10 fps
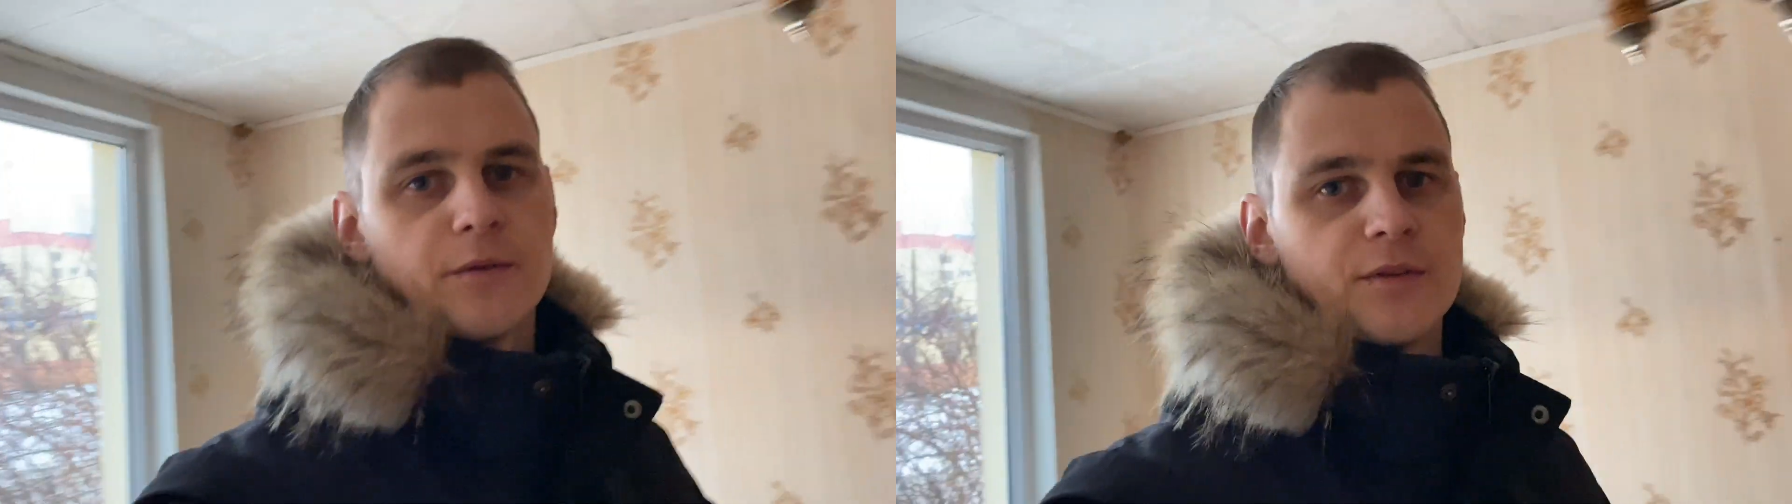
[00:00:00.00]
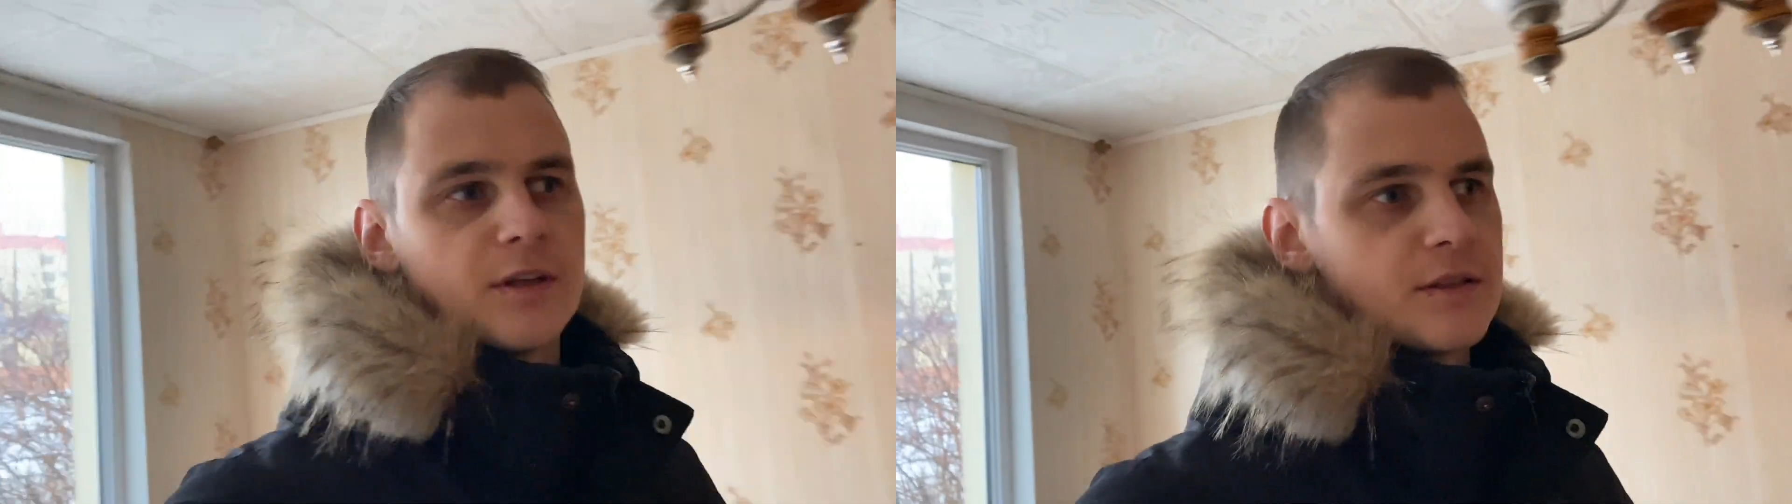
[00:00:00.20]

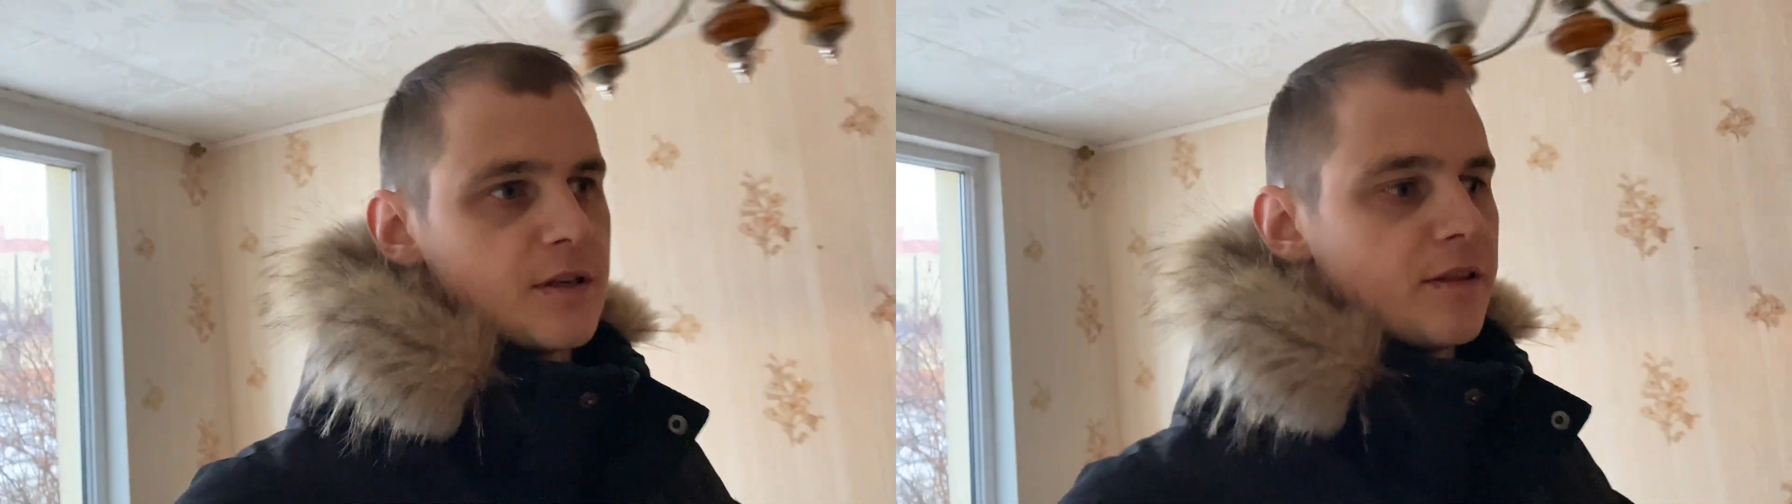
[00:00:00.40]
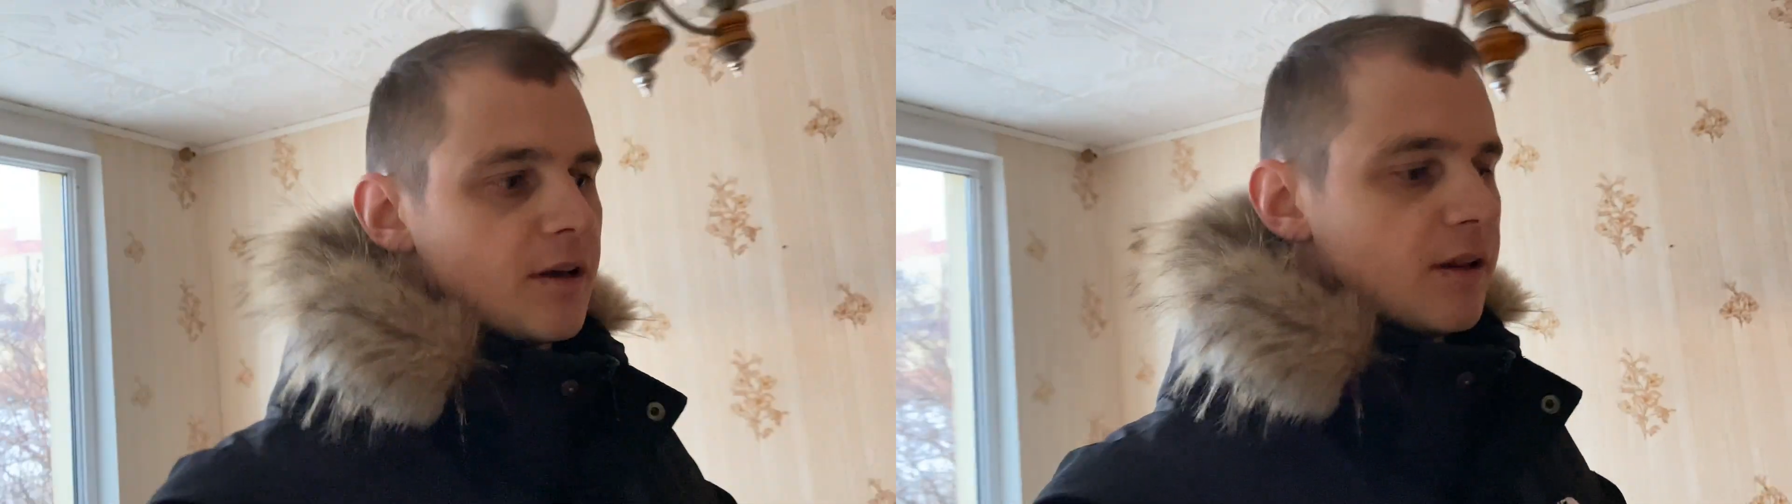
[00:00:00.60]
things
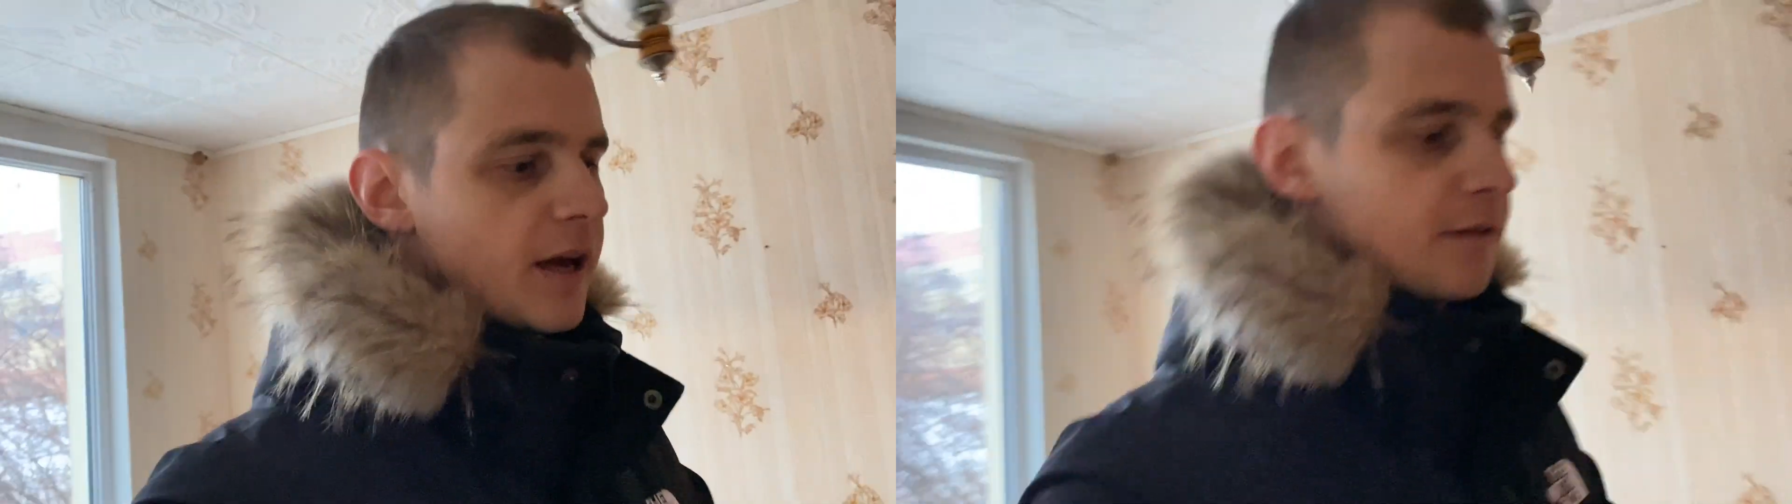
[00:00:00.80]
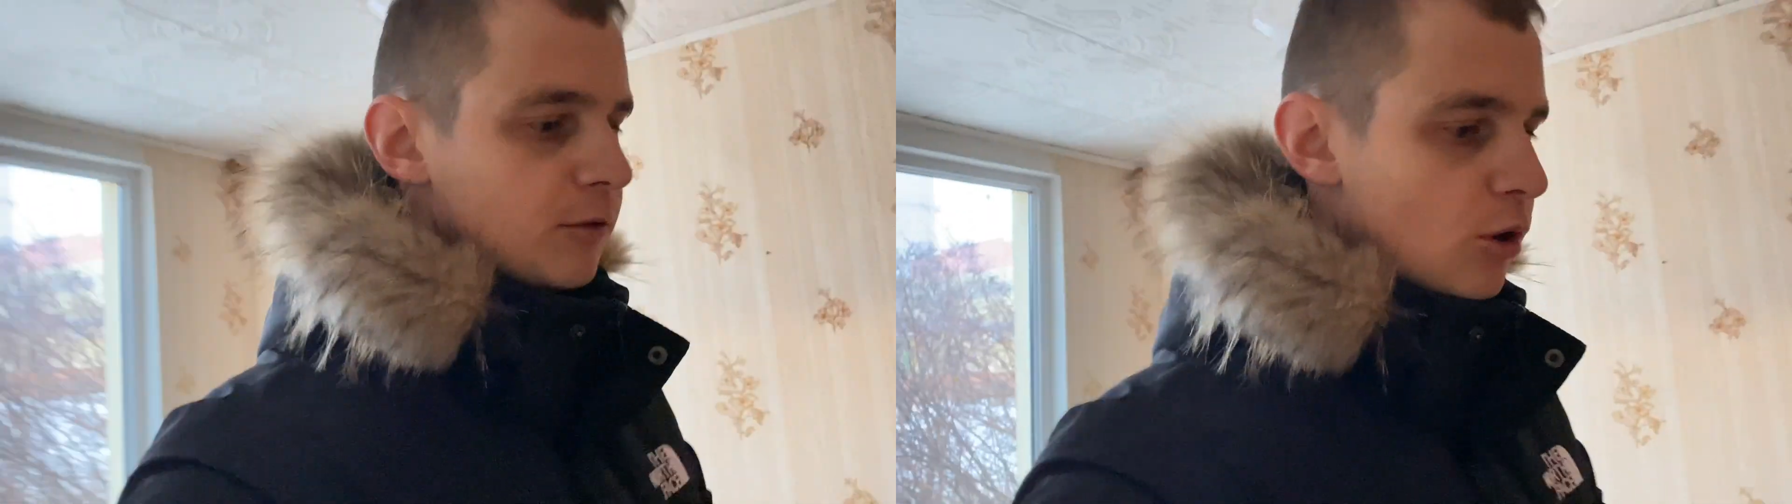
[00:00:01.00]
in their
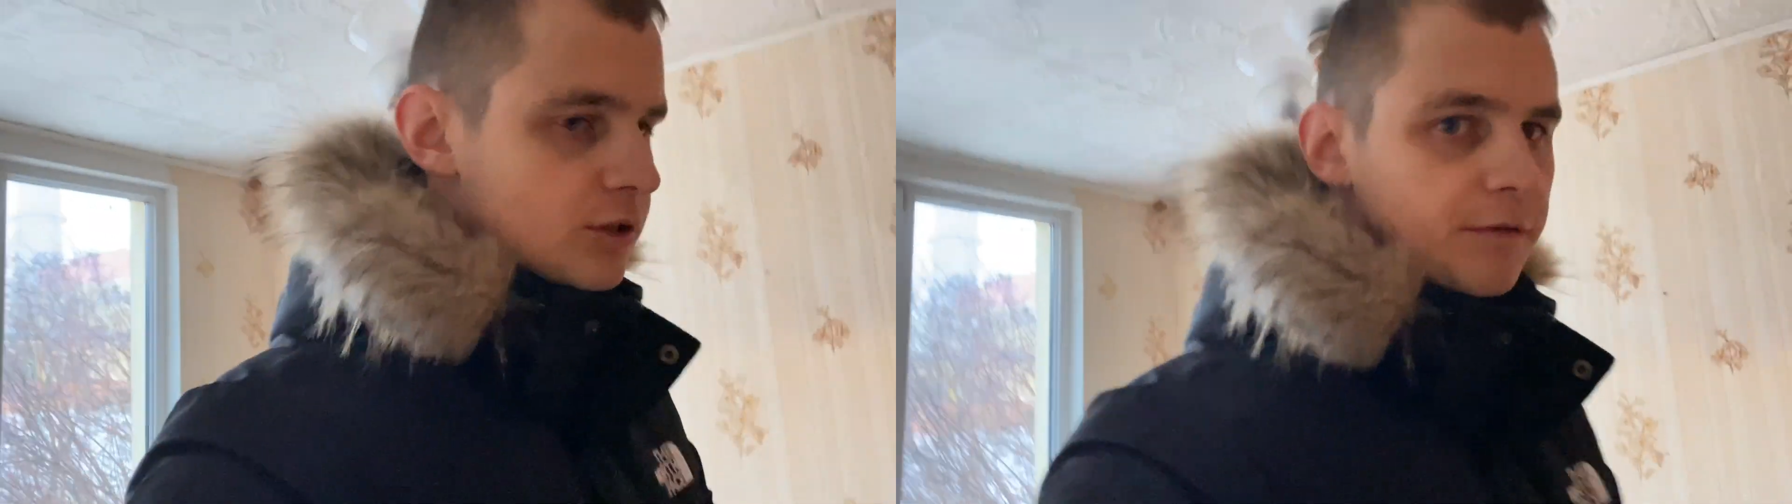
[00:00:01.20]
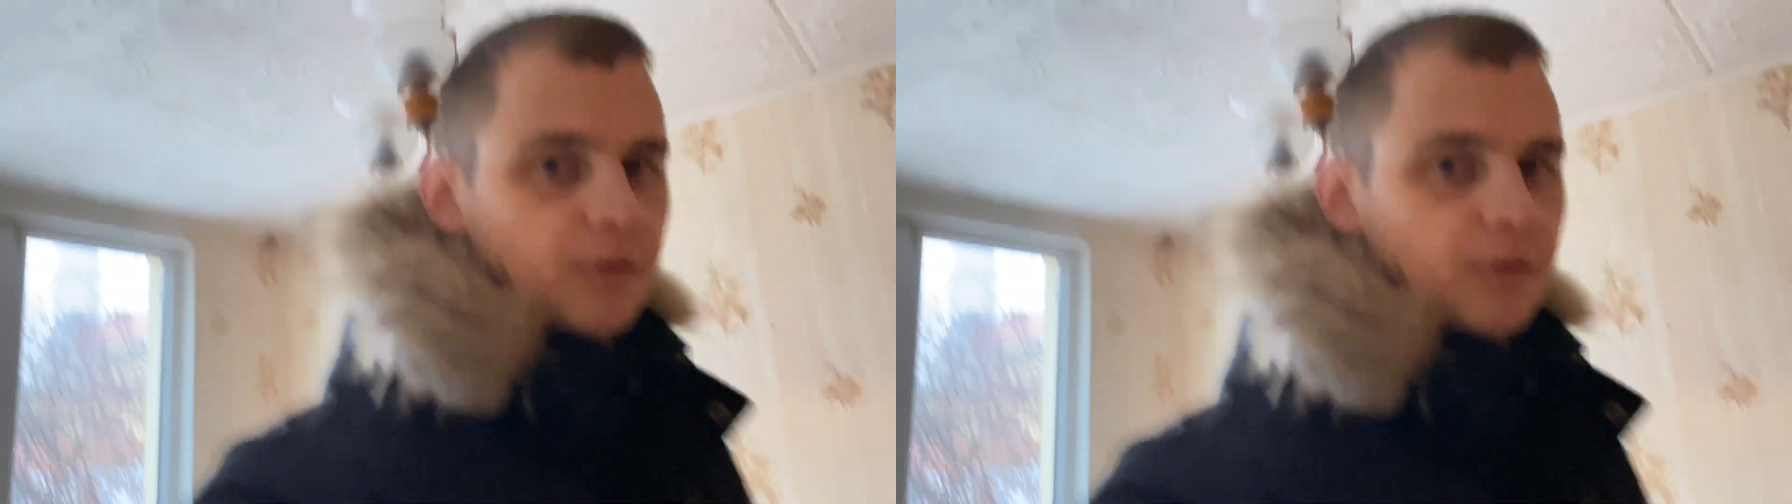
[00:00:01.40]
life. Lots.